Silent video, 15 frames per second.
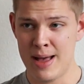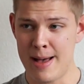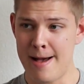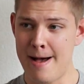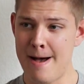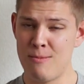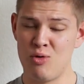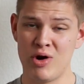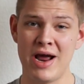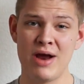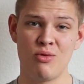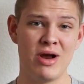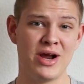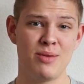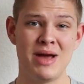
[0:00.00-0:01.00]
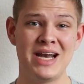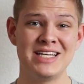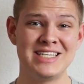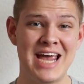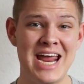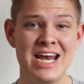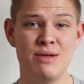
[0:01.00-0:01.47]
What I recommend
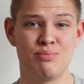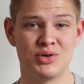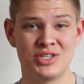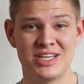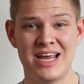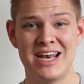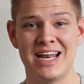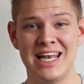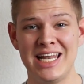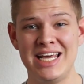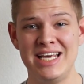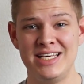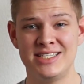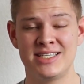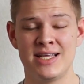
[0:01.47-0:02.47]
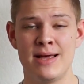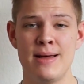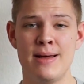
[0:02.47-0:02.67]
is 80% at least